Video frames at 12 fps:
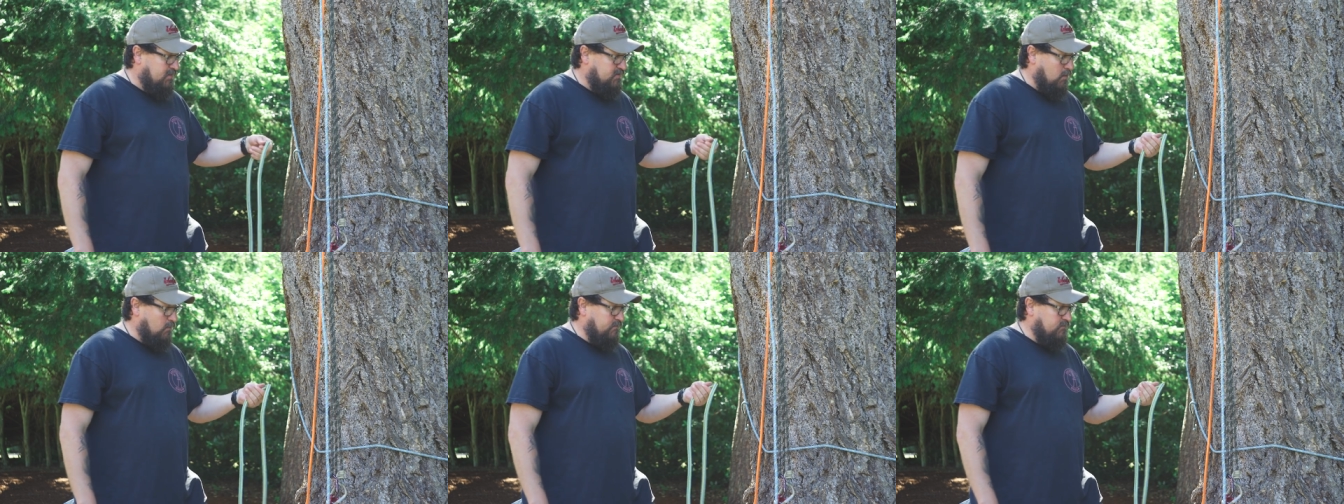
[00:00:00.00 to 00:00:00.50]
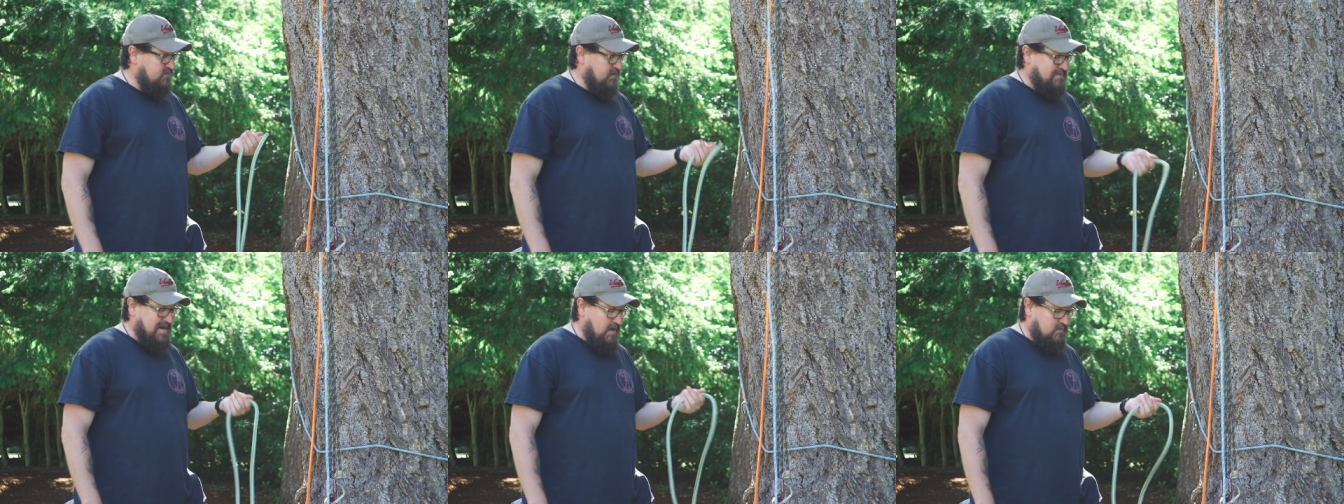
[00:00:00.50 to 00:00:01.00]
so
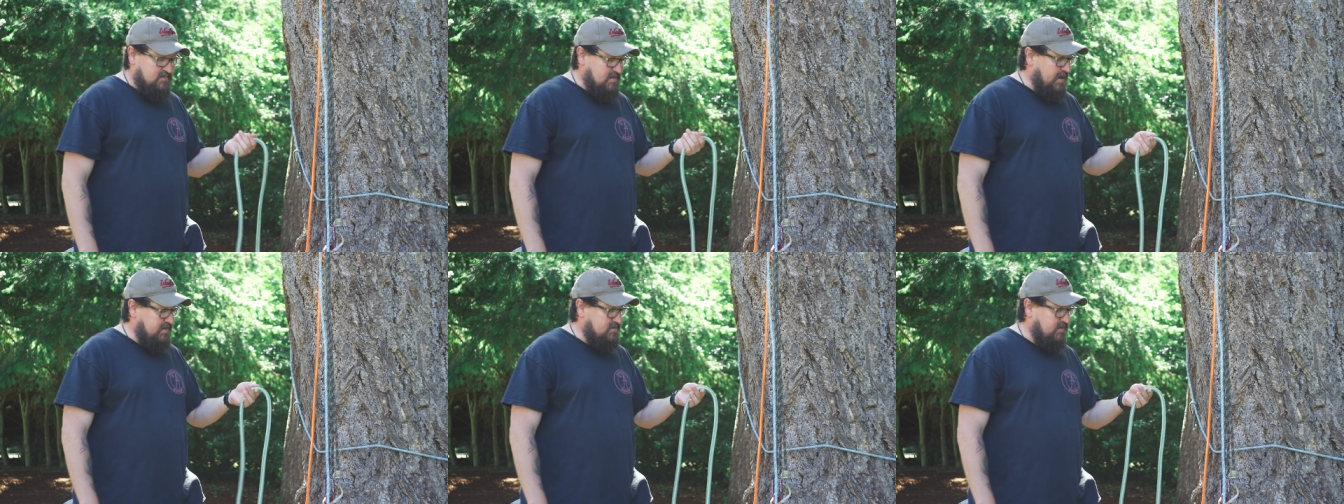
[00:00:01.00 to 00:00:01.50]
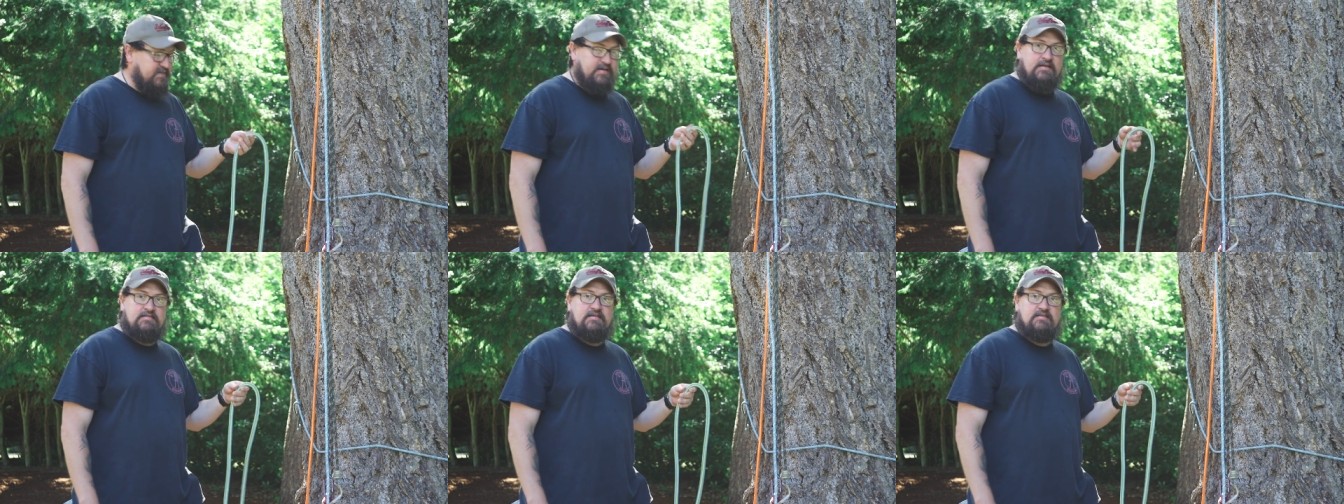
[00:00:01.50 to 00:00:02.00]
some downsides to
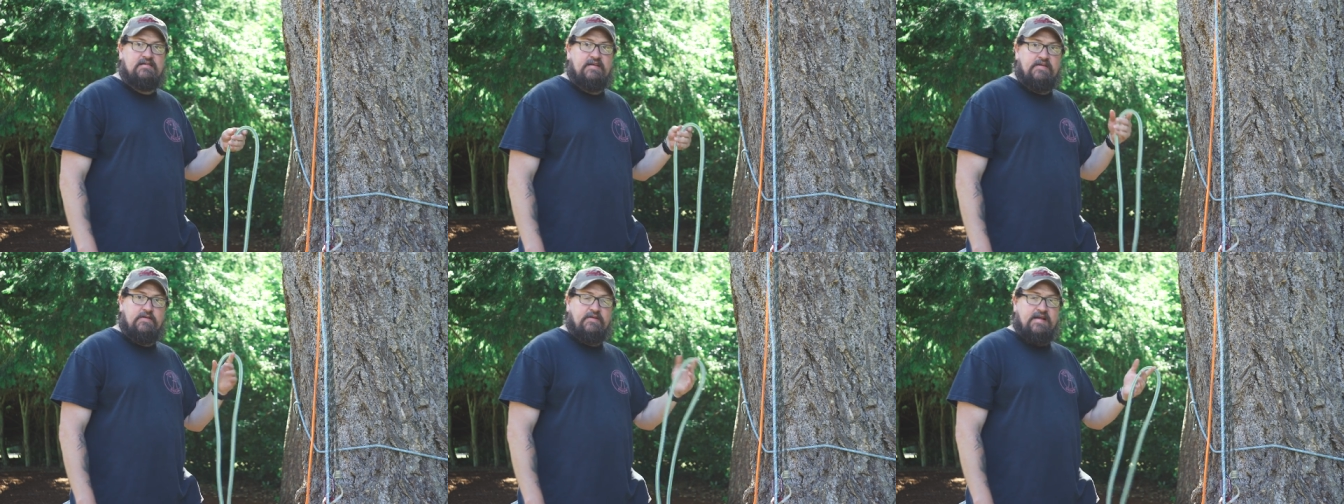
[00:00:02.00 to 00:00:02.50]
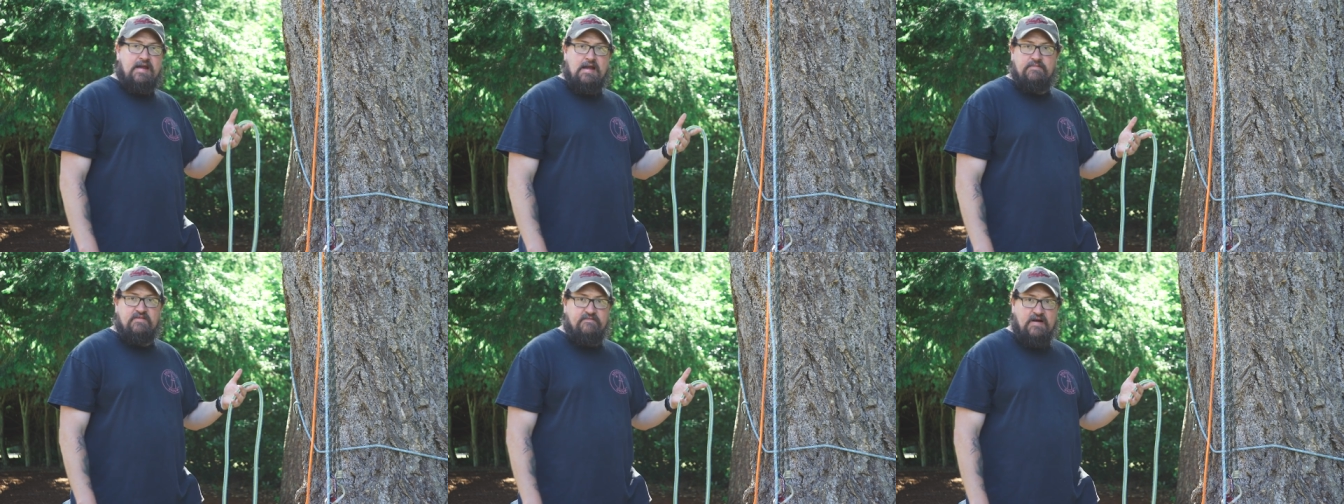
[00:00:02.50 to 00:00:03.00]
these is in your
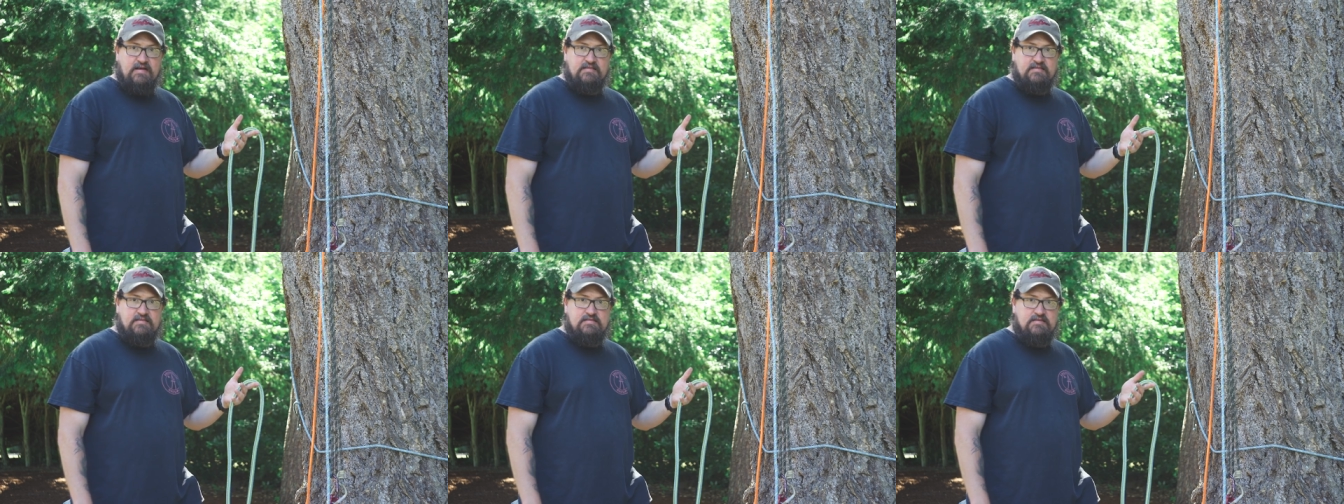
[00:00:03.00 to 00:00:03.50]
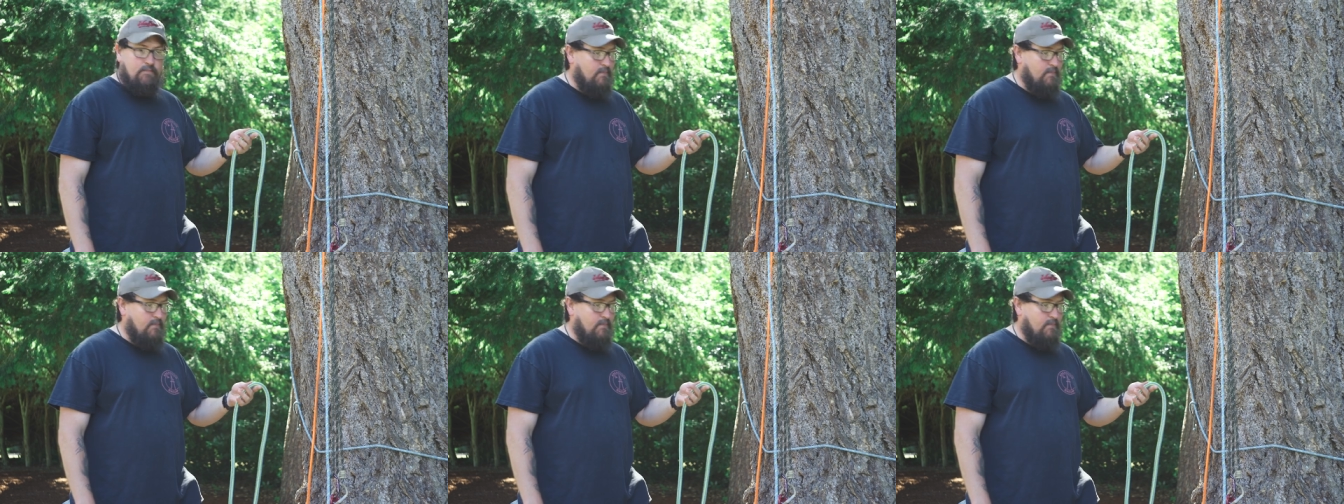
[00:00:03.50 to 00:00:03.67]
cam devices,